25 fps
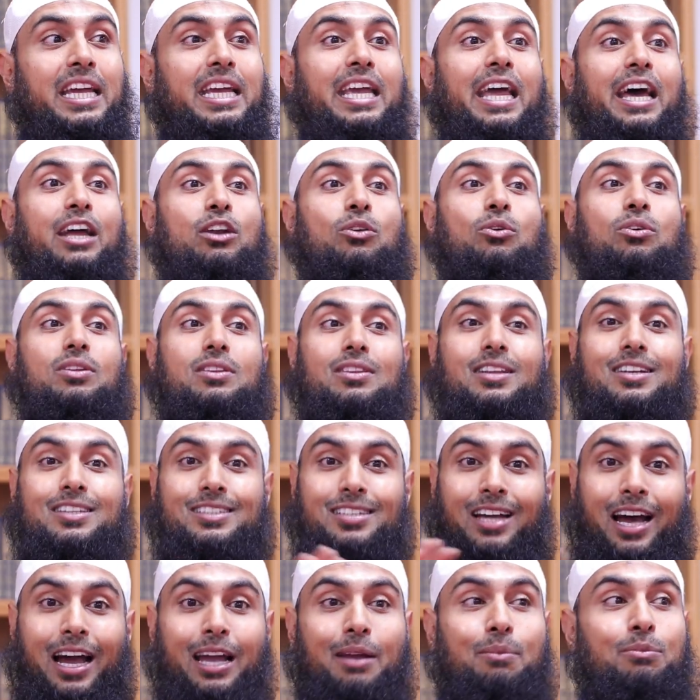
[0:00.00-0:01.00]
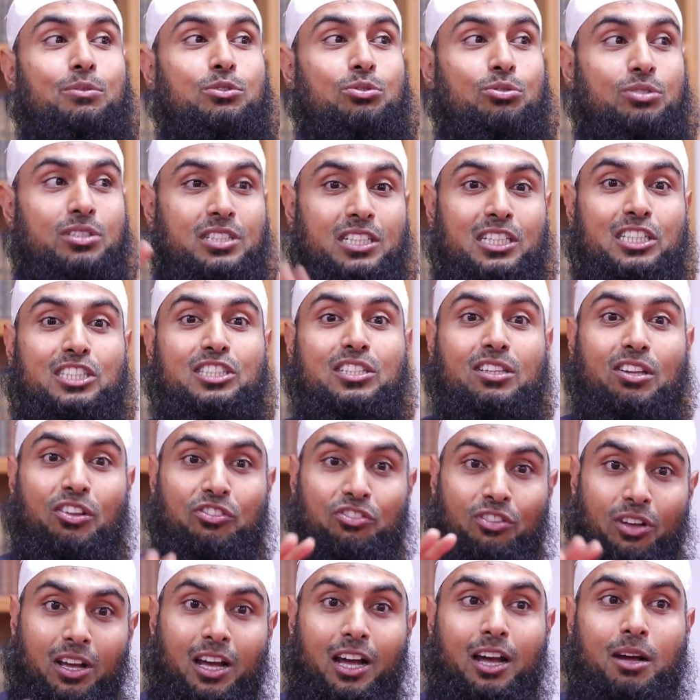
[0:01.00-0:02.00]
he had the time to teach the
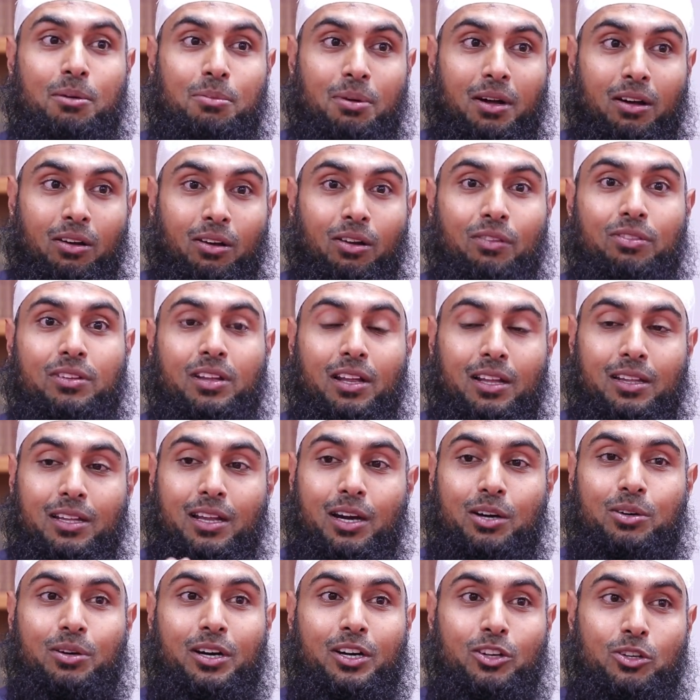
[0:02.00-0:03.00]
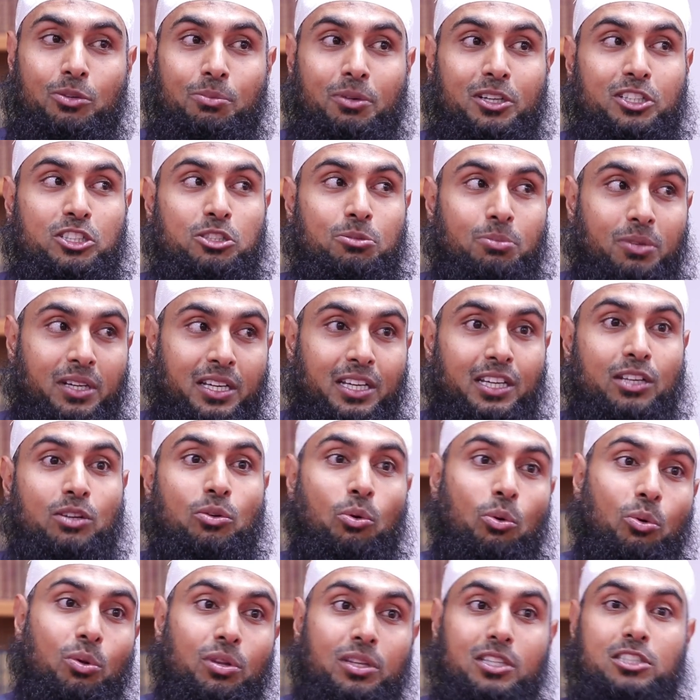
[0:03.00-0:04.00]
sahaba radiallahu anhum ajma'in
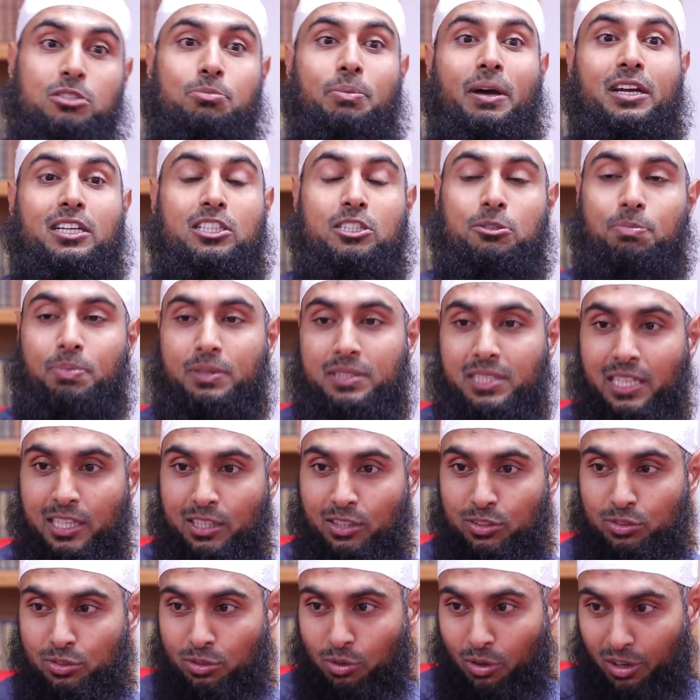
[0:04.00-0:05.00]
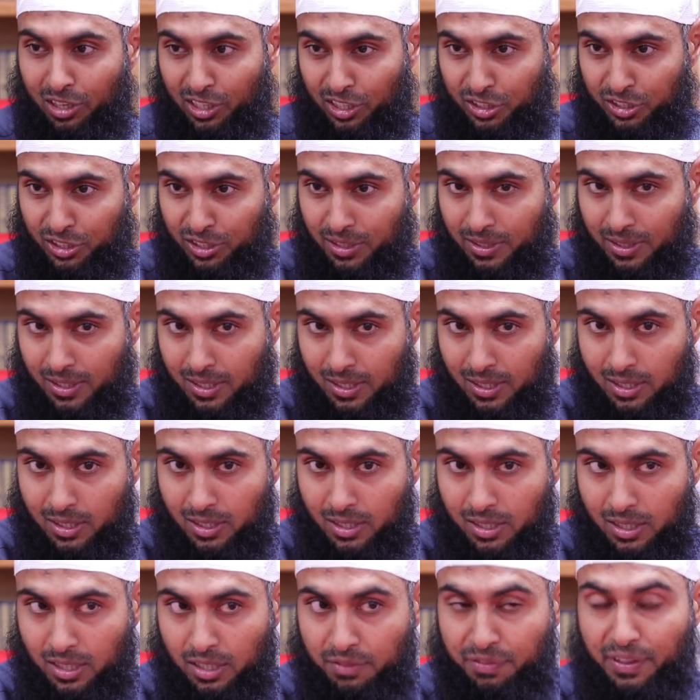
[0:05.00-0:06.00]
all these matters pertaining to knowledge.
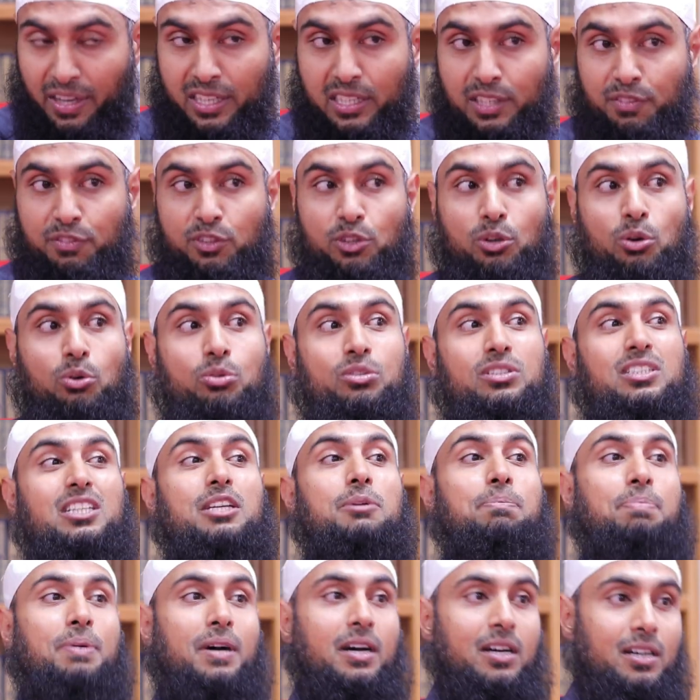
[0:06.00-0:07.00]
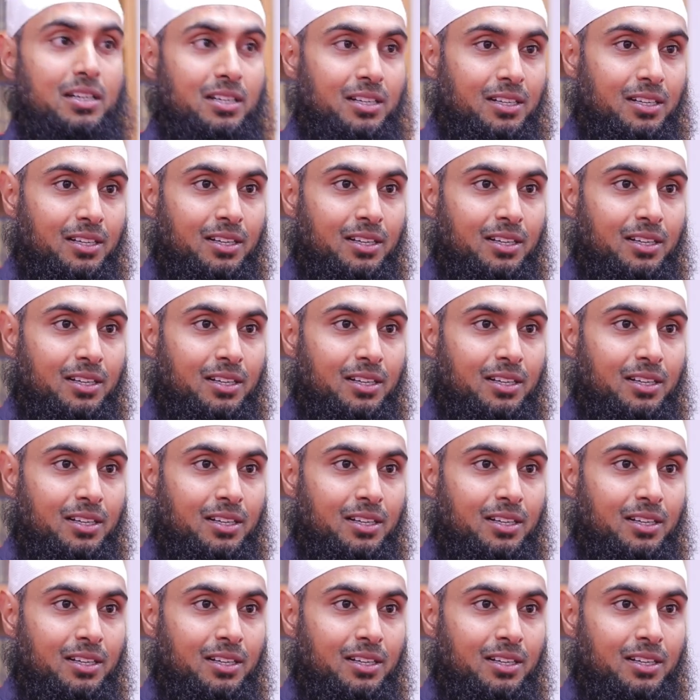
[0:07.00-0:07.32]
In fact, if you go deeper,